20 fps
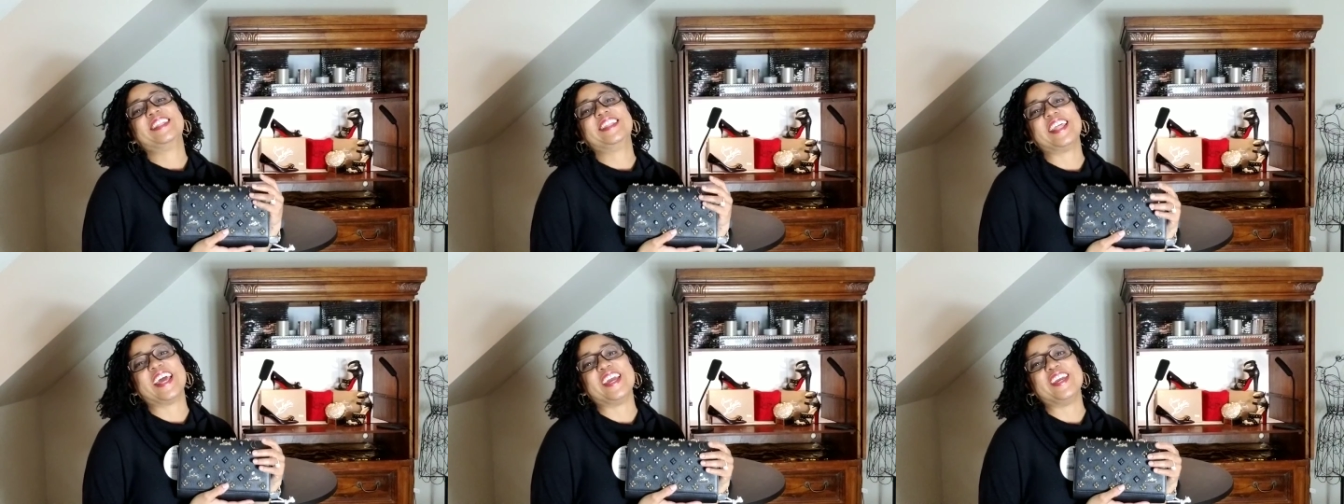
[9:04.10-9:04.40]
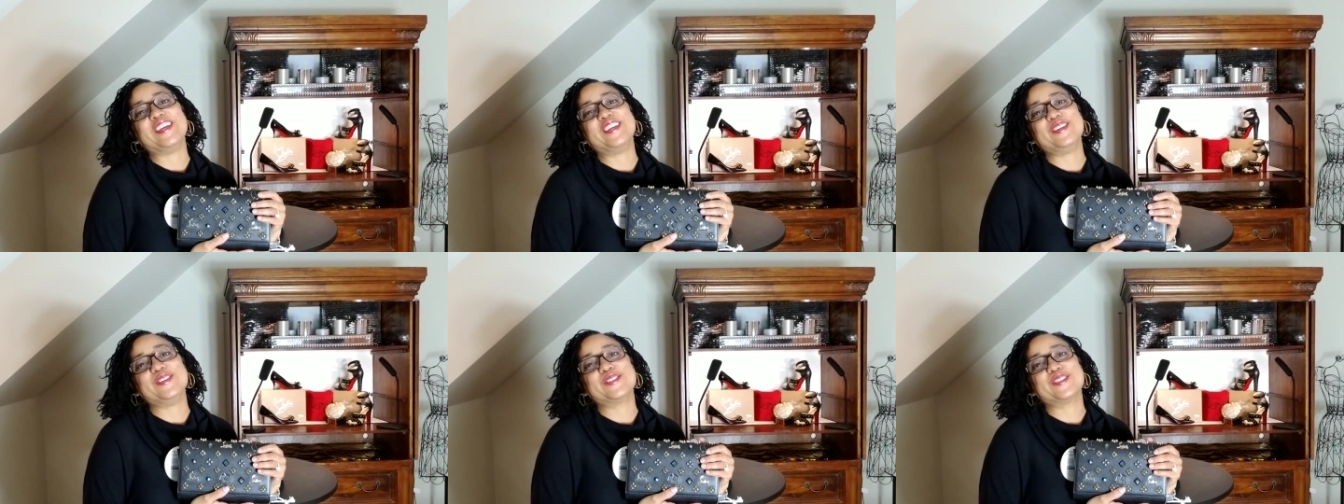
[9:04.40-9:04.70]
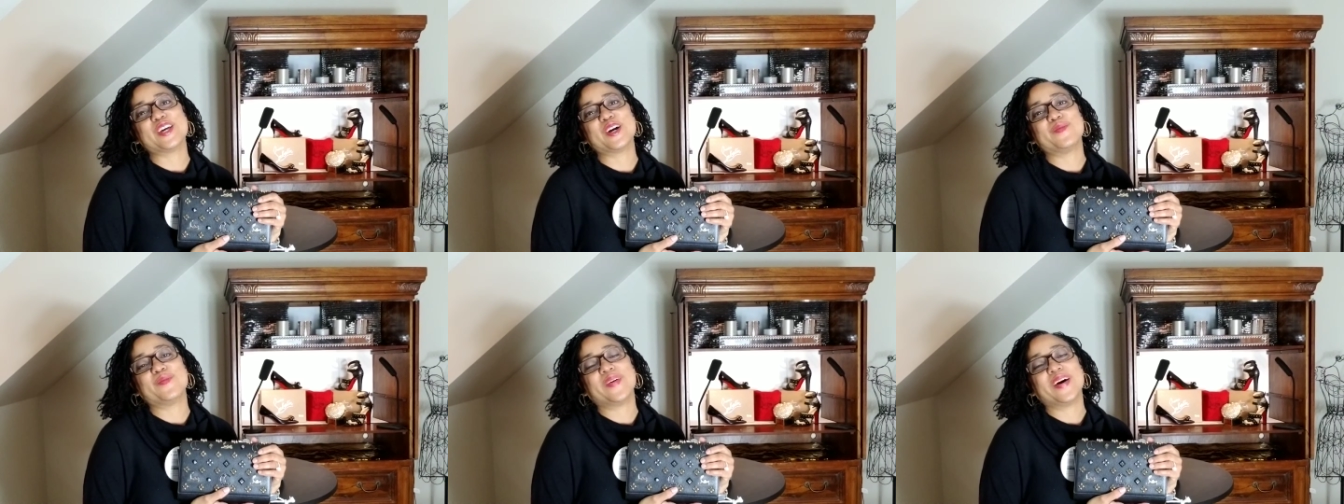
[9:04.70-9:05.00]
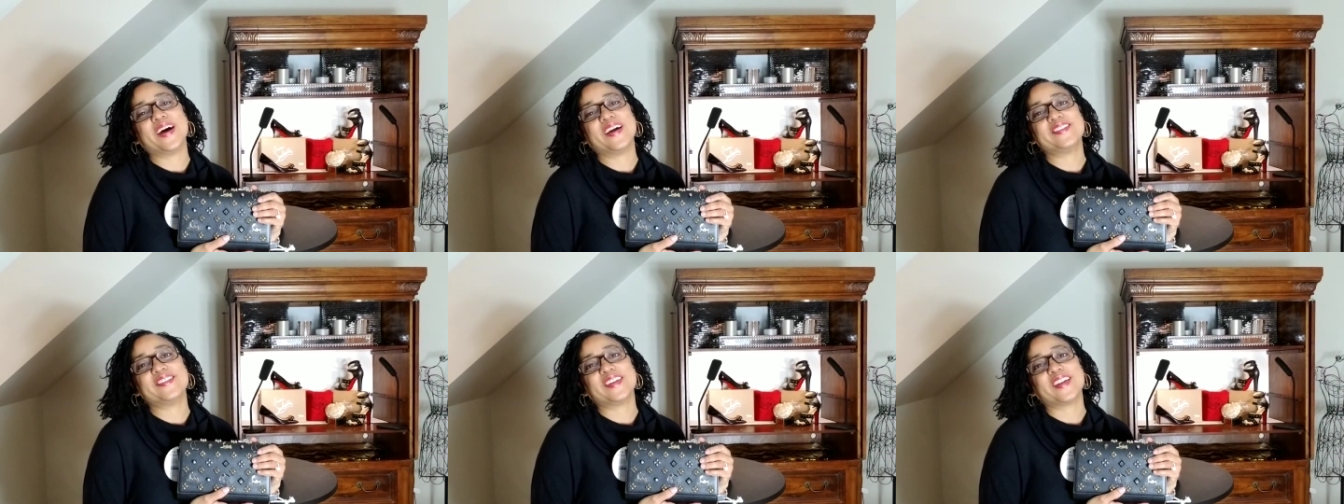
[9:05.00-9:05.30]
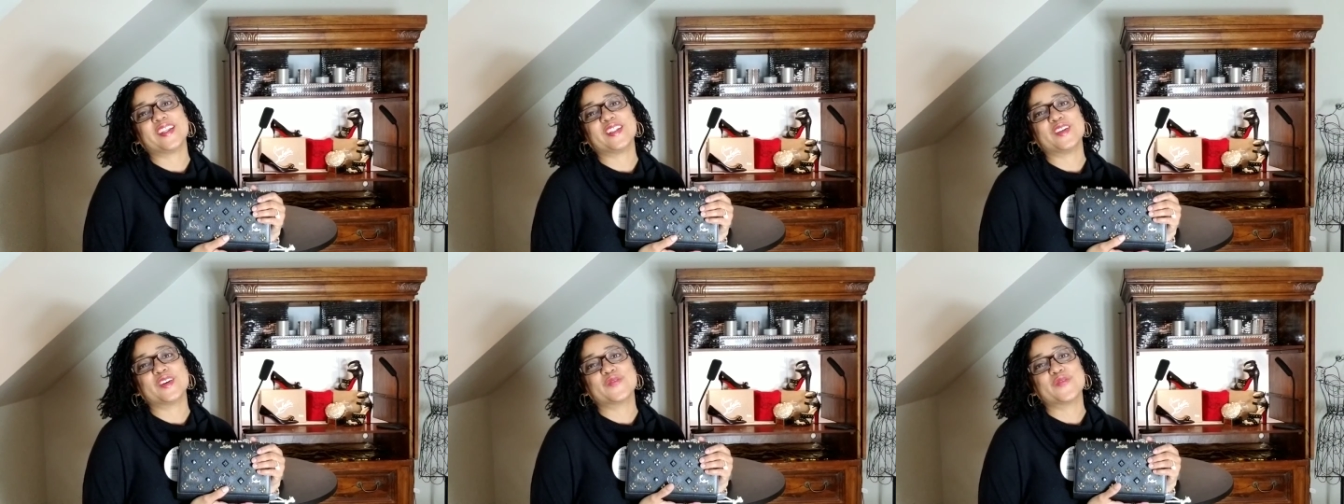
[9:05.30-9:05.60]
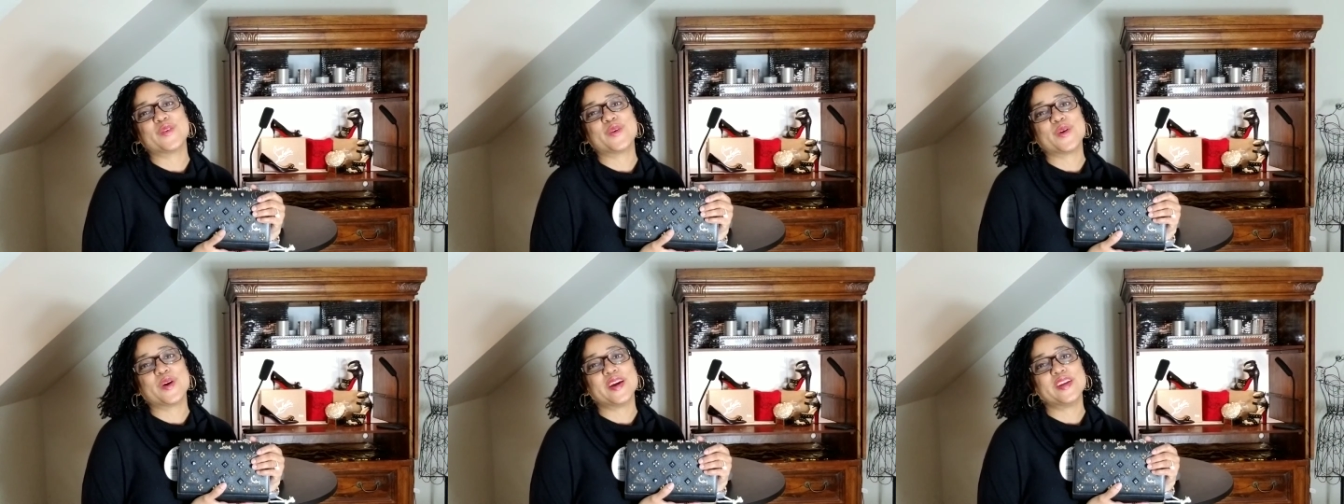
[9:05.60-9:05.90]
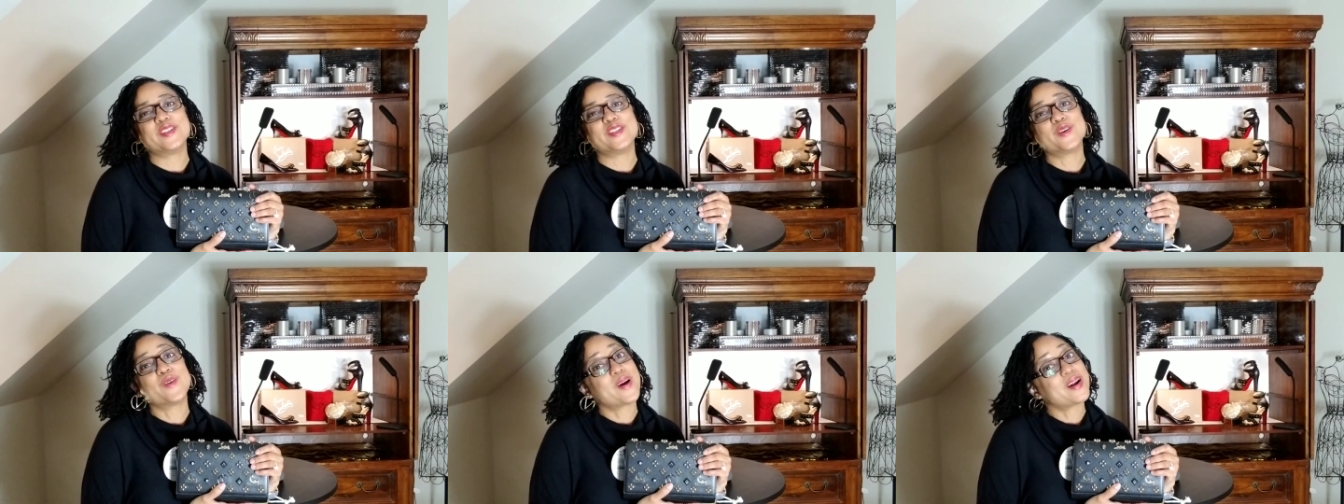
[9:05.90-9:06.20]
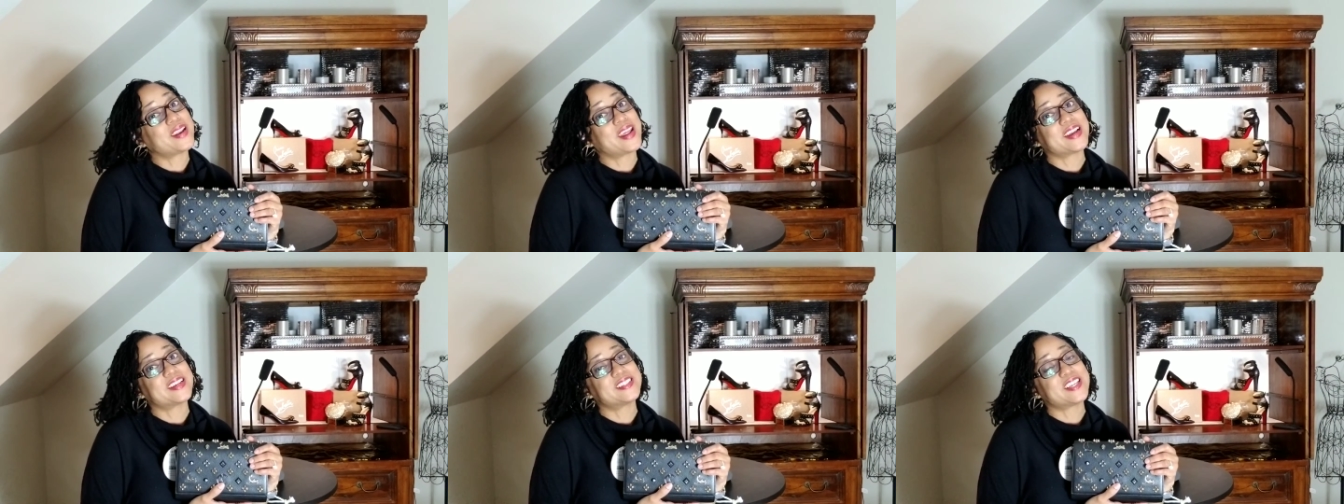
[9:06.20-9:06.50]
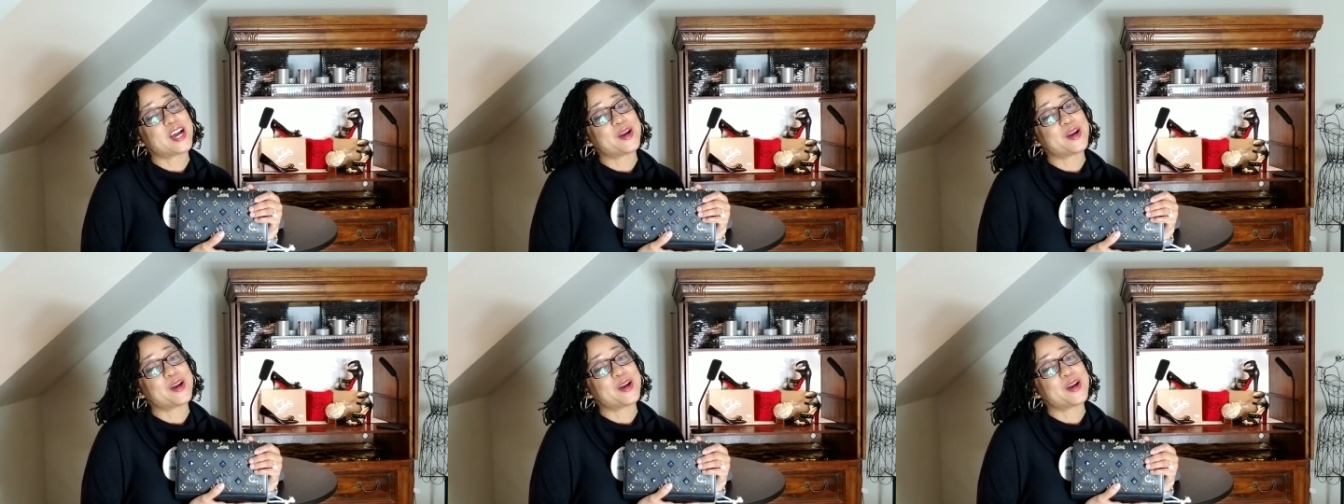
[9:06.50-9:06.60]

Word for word: Thank you so much, and I look forward to our next